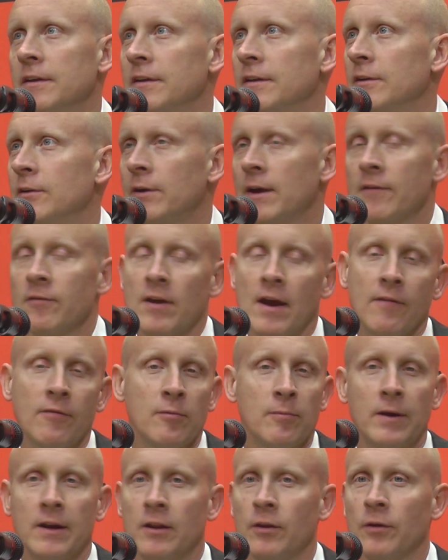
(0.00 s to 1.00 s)
You know,
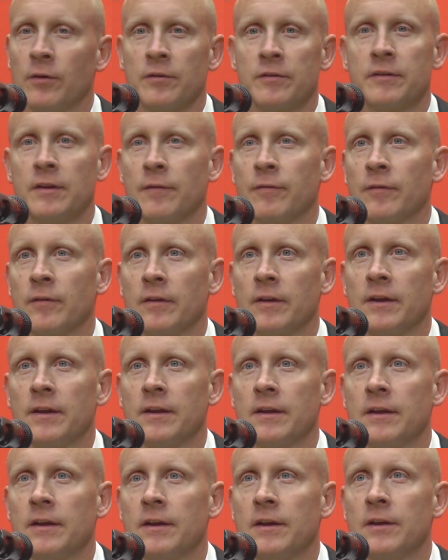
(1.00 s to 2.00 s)
everybody learns
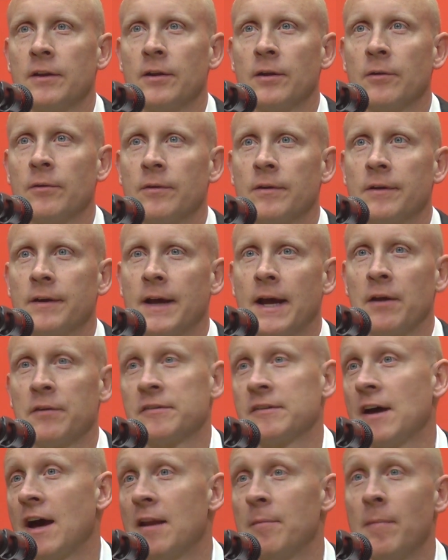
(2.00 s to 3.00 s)
differently, you know,
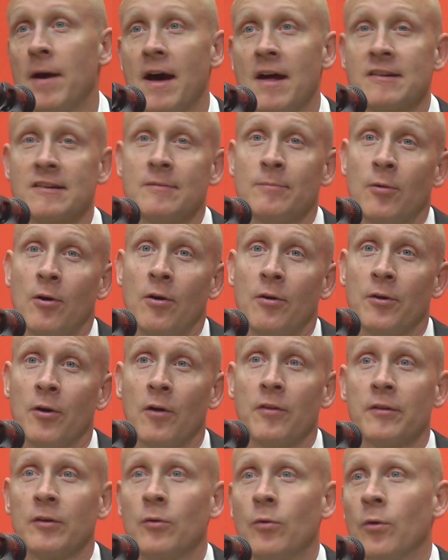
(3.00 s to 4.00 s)
outside of basketball and
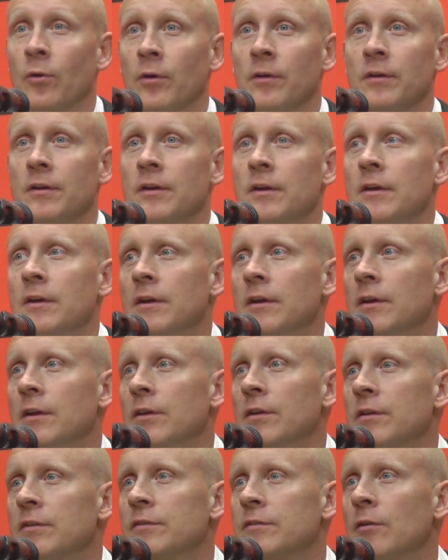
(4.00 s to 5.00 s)
on the court.
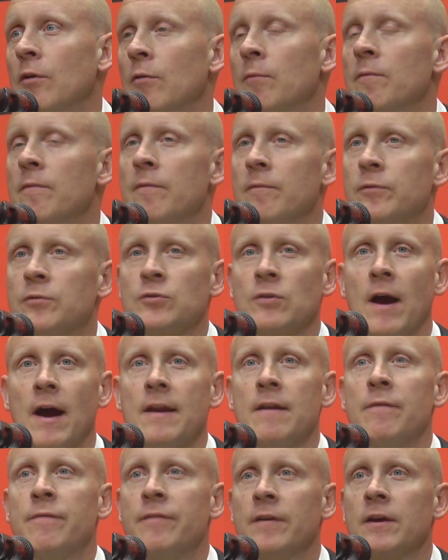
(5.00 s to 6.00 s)
So
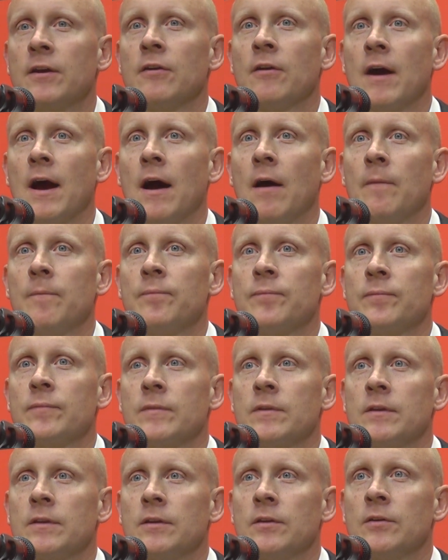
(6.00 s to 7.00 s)
trying to figure out,
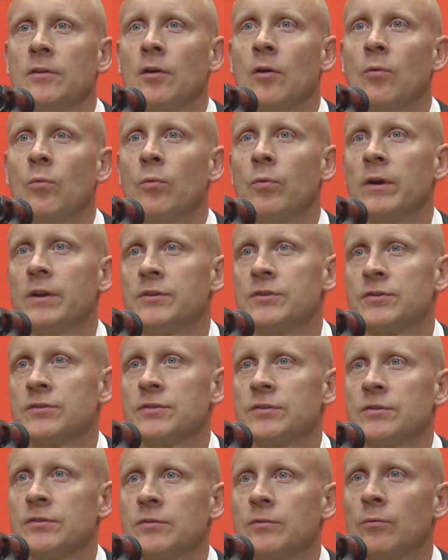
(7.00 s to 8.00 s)
you know,
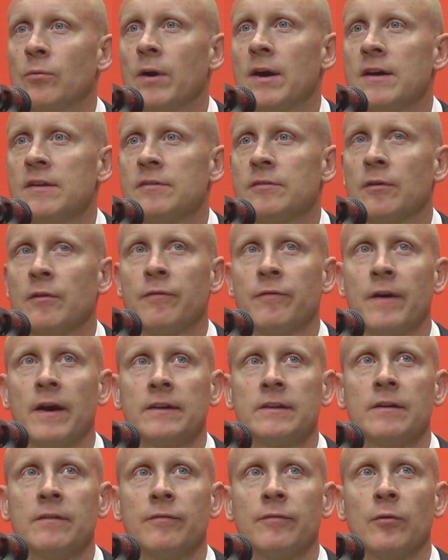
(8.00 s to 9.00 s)
which ways are
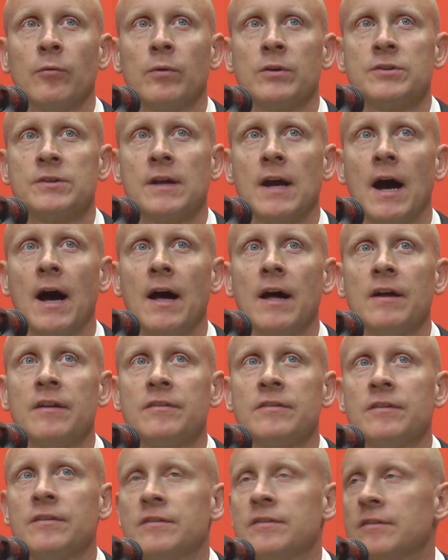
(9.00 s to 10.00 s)
effective for which
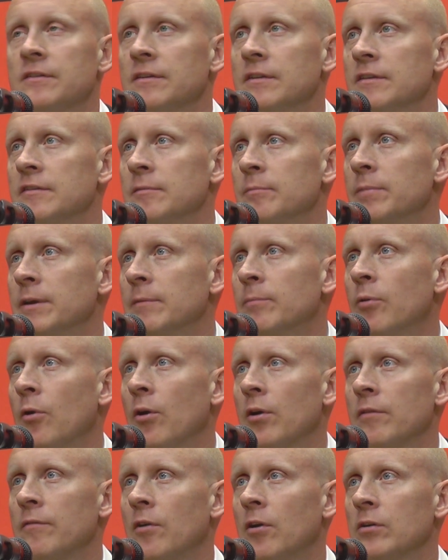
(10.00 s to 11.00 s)
guys is a big
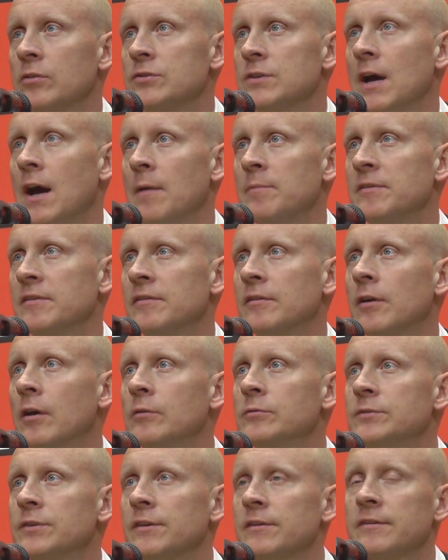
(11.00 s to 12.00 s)
part of our jobs as
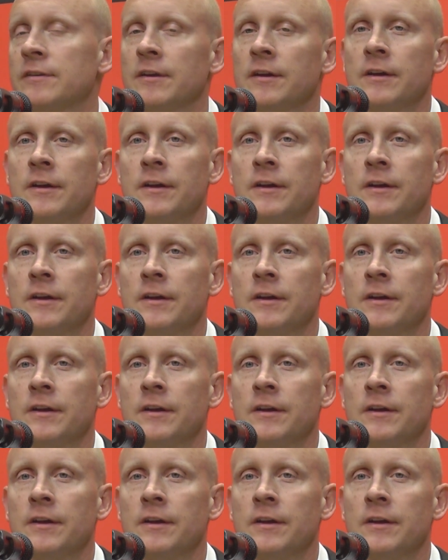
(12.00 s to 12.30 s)
coaches.